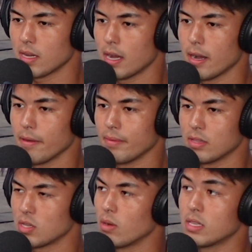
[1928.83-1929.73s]

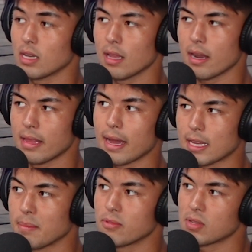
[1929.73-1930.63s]
And so it's a lot of that
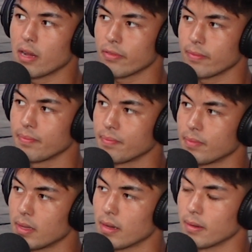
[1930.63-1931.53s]
type of stuff.
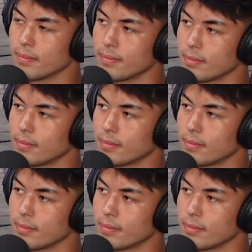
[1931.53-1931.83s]
Yeah.